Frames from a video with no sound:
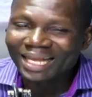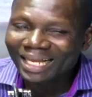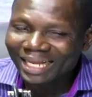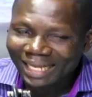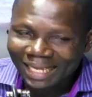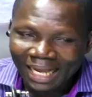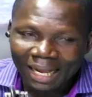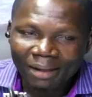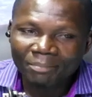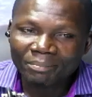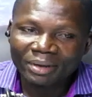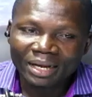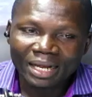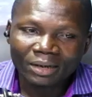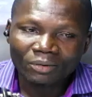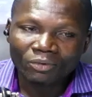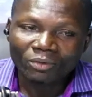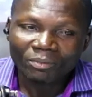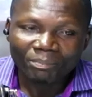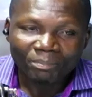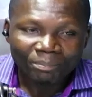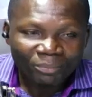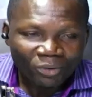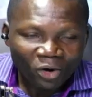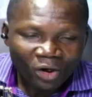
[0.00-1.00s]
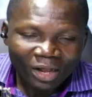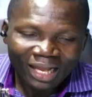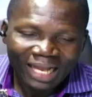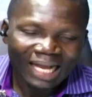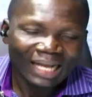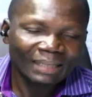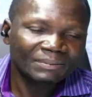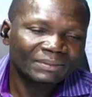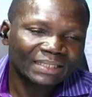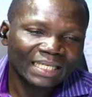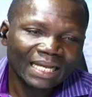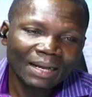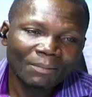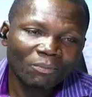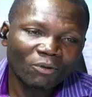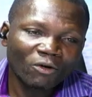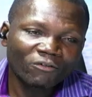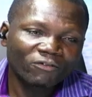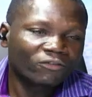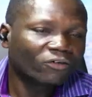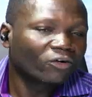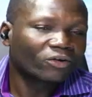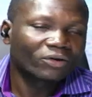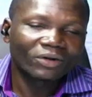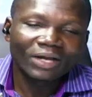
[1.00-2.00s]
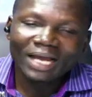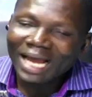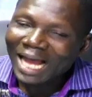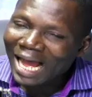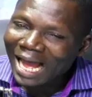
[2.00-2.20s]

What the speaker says: camera no bro capture abofo no